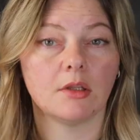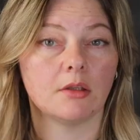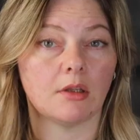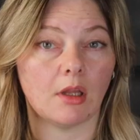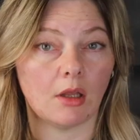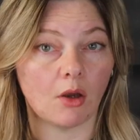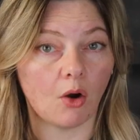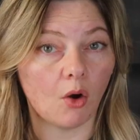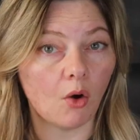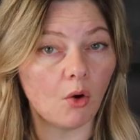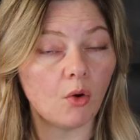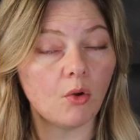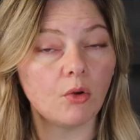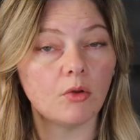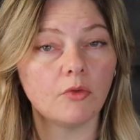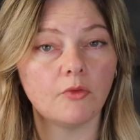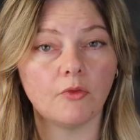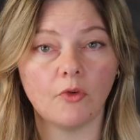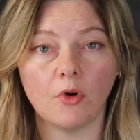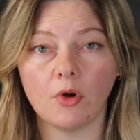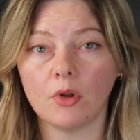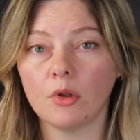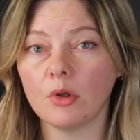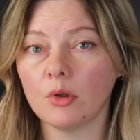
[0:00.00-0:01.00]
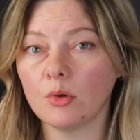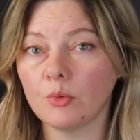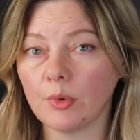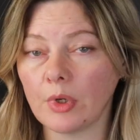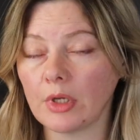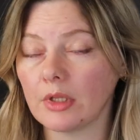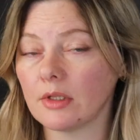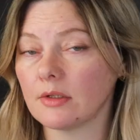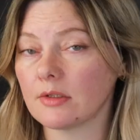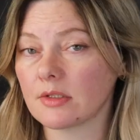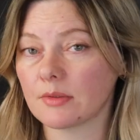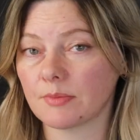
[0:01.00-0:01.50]
they all follow
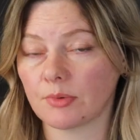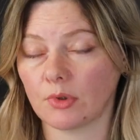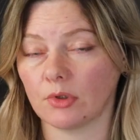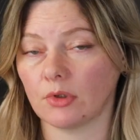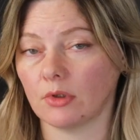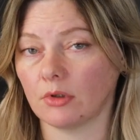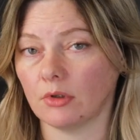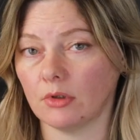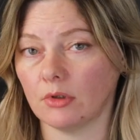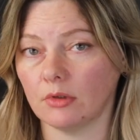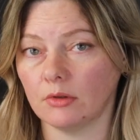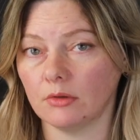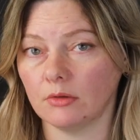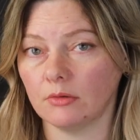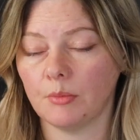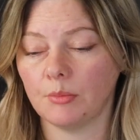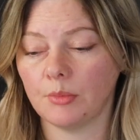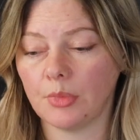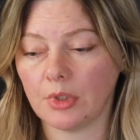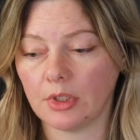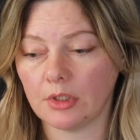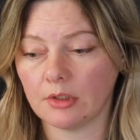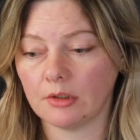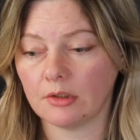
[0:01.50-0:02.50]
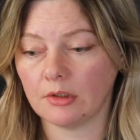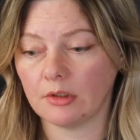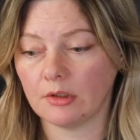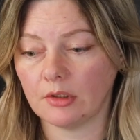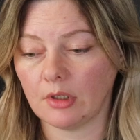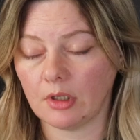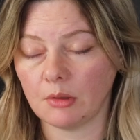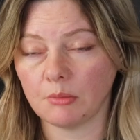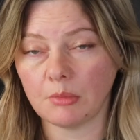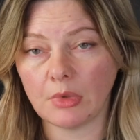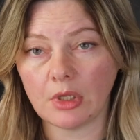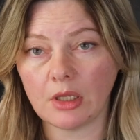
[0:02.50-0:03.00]
Wayland's protocol, but
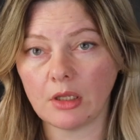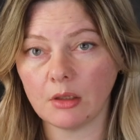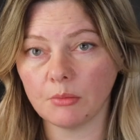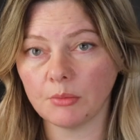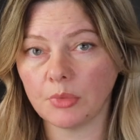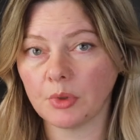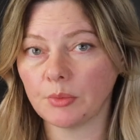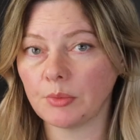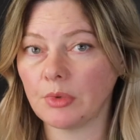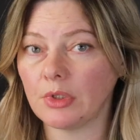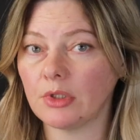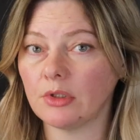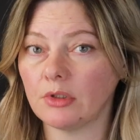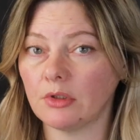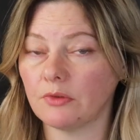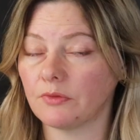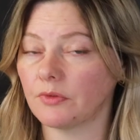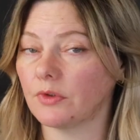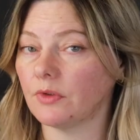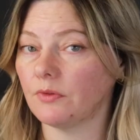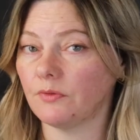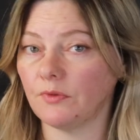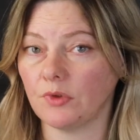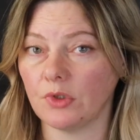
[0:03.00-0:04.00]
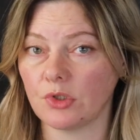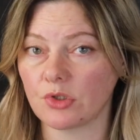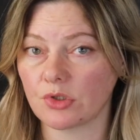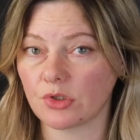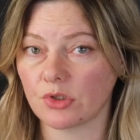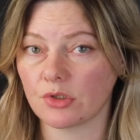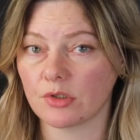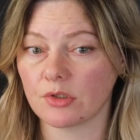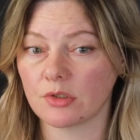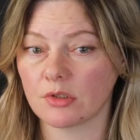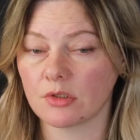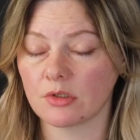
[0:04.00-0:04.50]
they may implement different
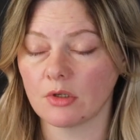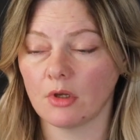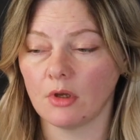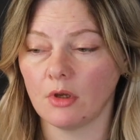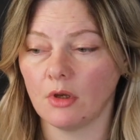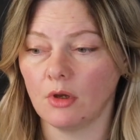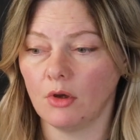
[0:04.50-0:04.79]
features